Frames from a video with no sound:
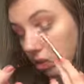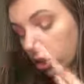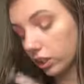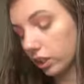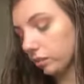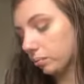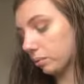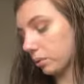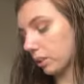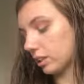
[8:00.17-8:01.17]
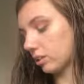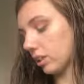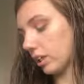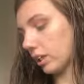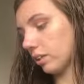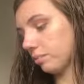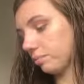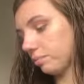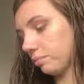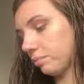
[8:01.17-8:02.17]
chalky, but that's okay.
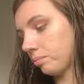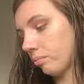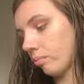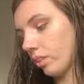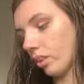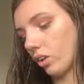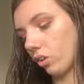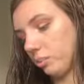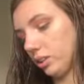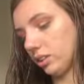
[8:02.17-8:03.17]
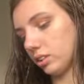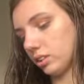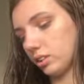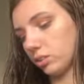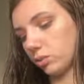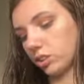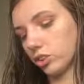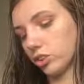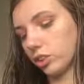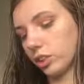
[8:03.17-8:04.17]
Oh, I meant to
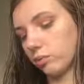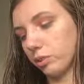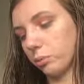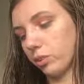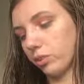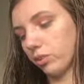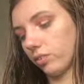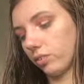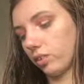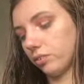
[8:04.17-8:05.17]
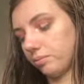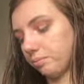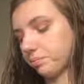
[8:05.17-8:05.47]
swatch the shade Rebirth. Hold on.